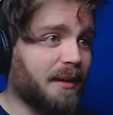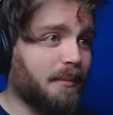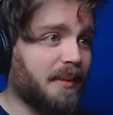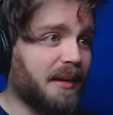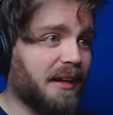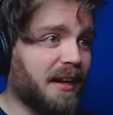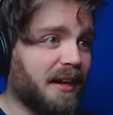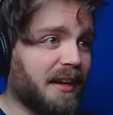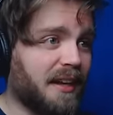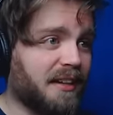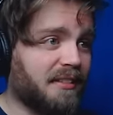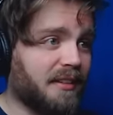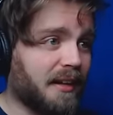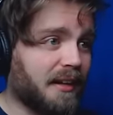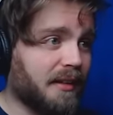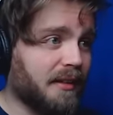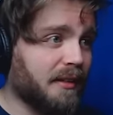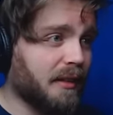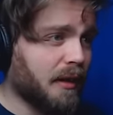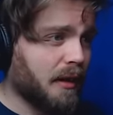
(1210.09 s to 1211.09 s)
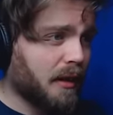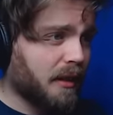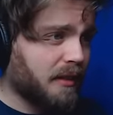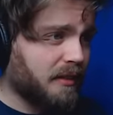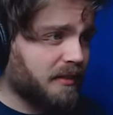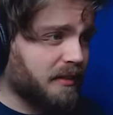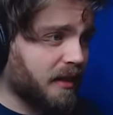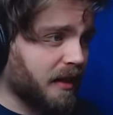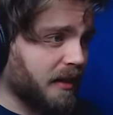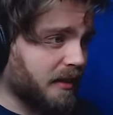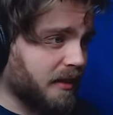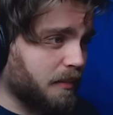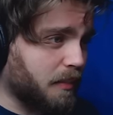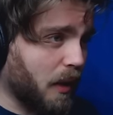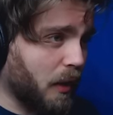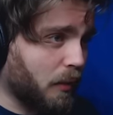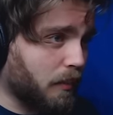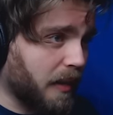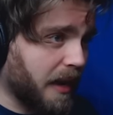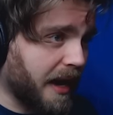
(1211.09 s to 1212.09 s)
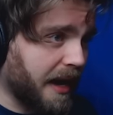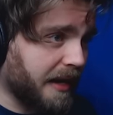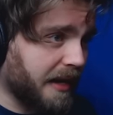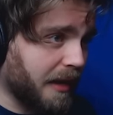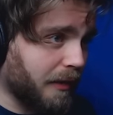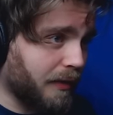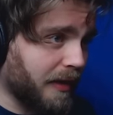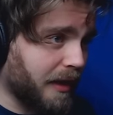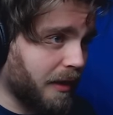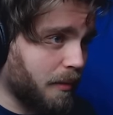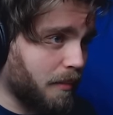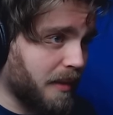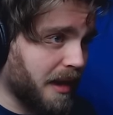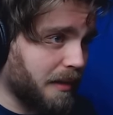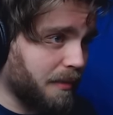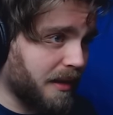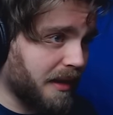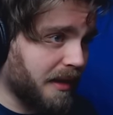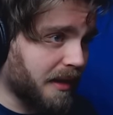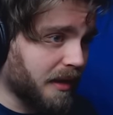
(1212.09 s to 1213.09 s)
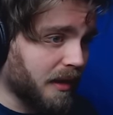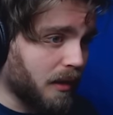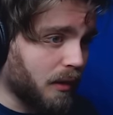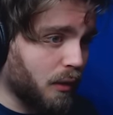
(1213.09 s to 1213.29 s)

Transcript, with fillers: I mean, I guess I can slightly poke my head out there and maybe